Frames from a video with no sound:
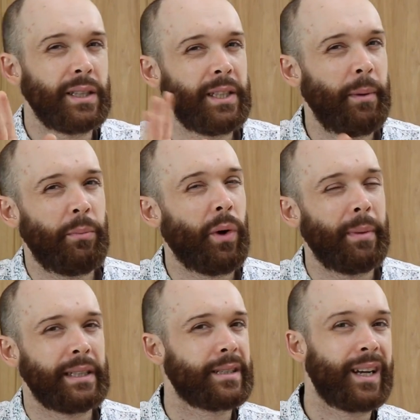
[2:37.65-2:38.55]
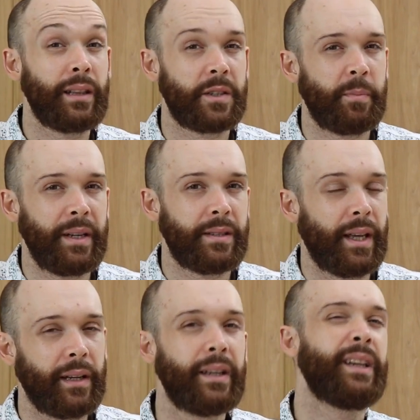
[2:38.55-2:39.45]
a little bit more about this color space
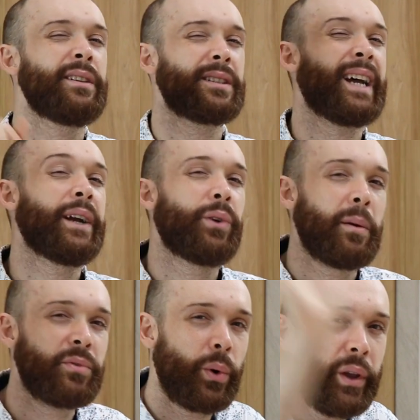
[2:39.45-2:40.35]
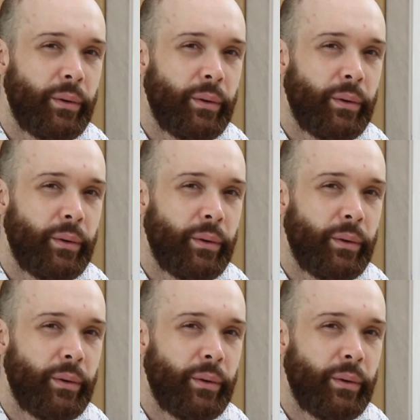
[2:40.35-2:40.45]
thing. Here's a diagram for